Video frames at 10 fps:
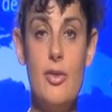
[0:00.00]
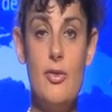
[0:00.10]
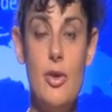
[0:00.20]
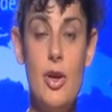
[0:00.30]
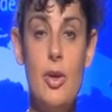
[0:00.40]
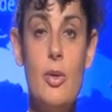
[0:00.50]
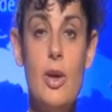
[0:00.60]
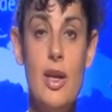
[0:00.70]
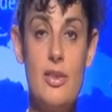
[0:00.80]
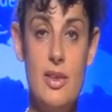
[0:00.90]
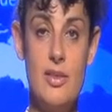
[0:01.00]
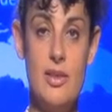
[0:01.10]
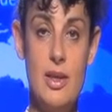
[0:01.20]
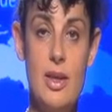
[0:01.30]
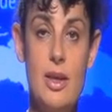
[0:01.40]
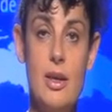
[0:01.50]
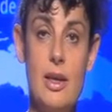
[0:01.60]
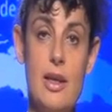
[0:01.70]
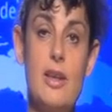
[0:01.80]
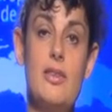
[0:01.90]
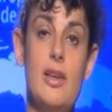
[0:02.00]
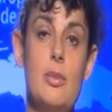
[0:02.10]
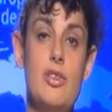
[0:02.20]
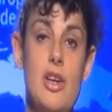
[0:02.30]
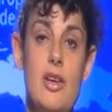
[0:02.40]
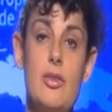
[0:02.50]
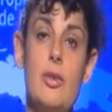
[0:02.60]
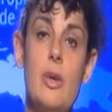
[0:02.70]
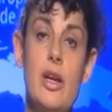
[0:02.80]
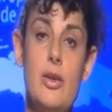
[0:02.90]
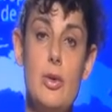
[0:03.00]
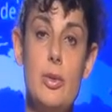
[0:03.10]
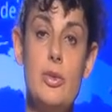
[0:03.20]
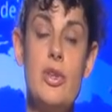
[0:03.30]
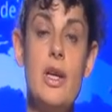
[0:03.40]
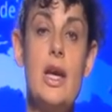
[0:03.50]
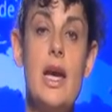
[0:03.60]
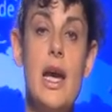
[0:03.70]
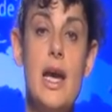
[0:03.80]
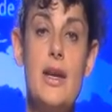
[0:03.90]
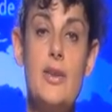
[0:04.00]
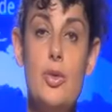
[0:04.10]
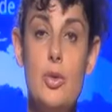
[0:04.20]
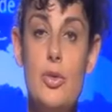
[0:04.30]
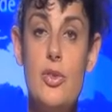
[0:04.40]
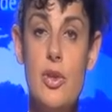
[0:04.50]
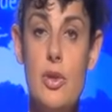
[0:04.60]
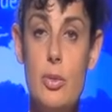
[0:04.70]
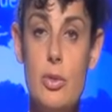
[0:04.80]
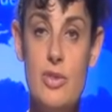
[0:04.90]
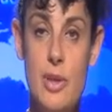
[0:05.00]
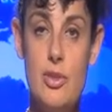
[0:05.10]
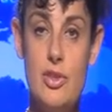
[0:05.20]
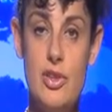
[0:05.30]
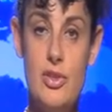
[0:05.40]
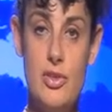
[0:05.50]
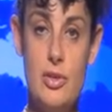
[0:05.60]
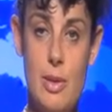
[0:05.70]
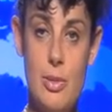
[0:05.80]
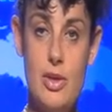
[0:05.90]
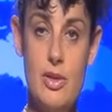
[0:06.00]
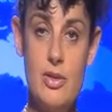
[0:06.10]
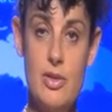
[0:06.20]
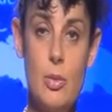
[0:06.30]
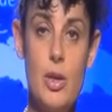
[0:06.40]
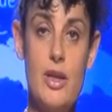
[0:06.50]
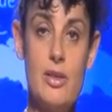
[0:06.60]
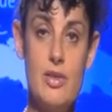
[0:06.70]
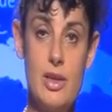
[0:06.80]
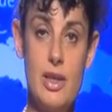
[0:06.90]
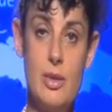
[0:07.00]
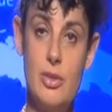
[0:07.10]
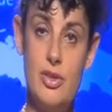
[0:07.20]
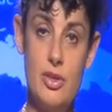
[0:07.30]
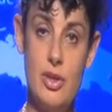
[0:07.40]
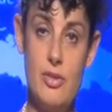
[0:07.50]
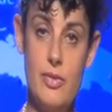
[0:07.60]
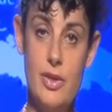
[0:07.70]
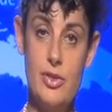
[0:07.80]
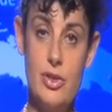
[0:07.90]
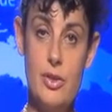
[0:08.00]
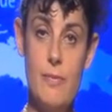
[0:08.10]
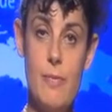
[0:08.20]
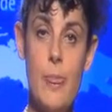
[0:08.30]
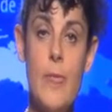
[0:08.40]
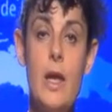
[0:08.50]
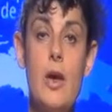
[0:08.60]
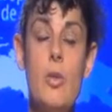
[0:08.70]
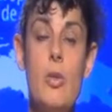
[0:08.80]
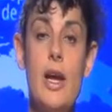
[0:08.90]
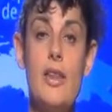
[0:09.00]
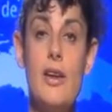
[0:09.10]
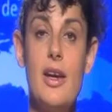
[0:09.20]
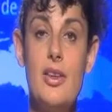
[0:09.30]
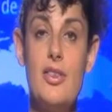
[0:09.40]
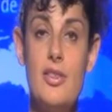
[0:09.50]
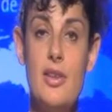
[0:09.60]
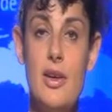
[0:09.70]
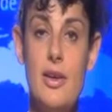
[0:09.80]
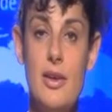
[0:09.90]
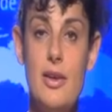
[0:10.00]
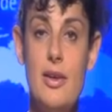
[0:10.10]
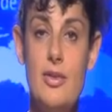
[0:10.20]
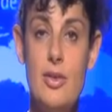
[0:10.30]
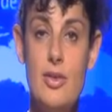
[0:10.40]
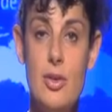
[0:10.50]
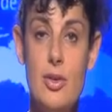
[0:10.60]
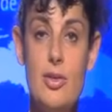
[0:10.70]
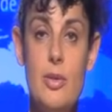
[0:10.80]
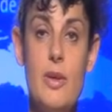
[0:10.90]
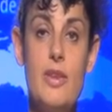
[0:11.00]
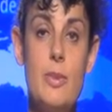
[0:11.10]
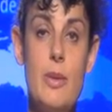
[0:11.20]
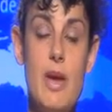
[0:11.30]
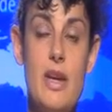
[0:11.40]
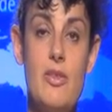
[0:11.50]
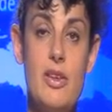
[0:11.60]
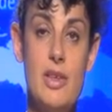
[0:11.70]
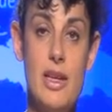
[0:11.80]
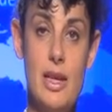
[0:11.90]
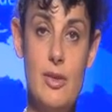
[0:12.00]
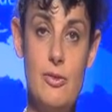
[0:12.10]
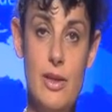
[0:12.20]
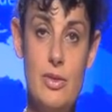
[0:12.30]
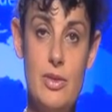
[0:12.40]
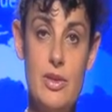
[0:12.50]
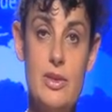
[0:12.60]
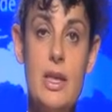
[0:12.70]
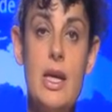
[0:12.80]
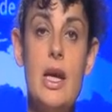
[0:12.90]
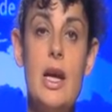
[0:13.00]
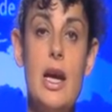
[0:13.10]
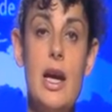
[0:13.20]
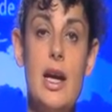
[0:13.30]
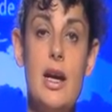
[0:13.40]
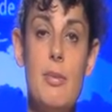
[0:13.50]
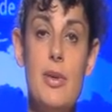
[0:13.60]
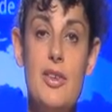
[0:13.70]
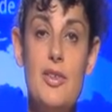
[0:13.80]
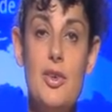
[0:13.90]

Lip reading: follow existing clearly established case law by the court and also award damages to applicants where there is a clear breach of the Convention. Where the case does not appear to be manifestly ill-founded but is